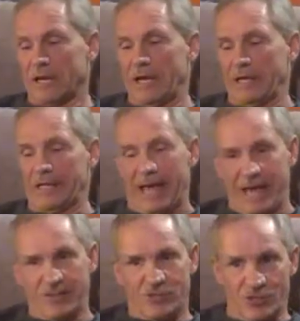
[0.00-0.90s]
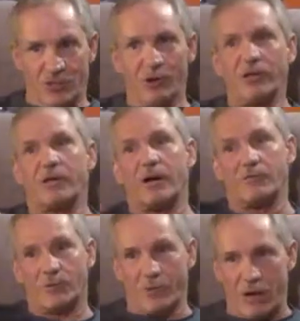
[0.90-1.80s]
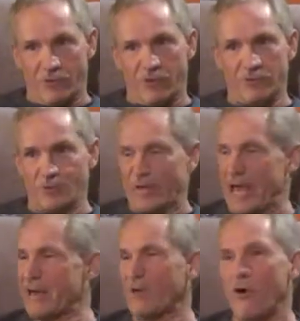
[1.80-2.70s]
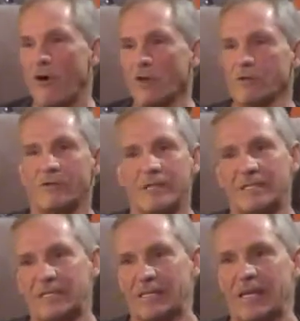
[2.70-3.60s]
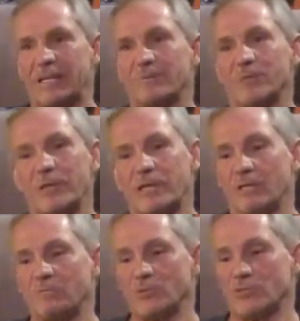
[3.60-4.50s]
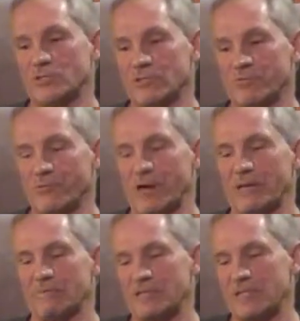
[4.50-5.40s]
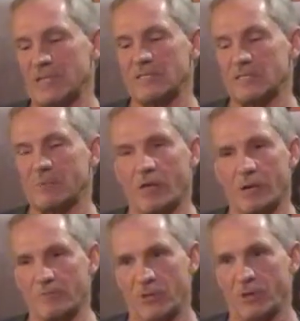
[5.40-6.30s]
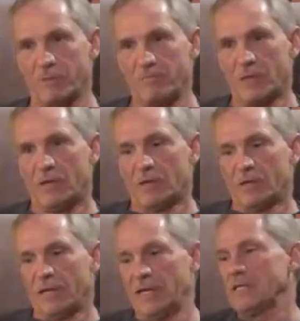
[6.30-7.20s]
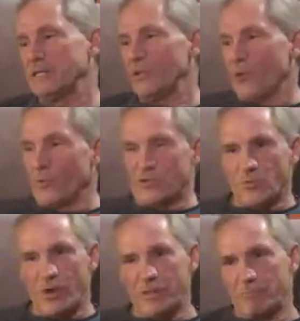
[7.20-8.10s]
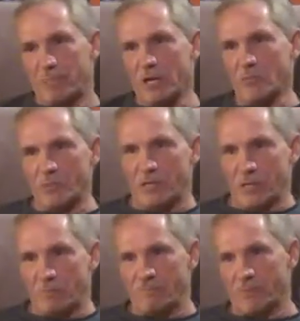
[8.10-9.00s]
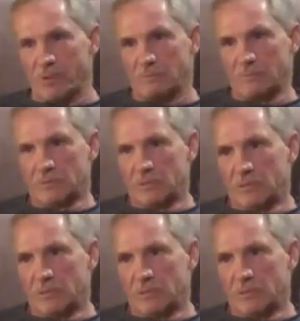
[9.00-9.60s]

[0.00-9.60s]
And it had security cover around it. So it had all the things he needed, but he was just afraid if he set something up there, he didn't know which way the buck would come from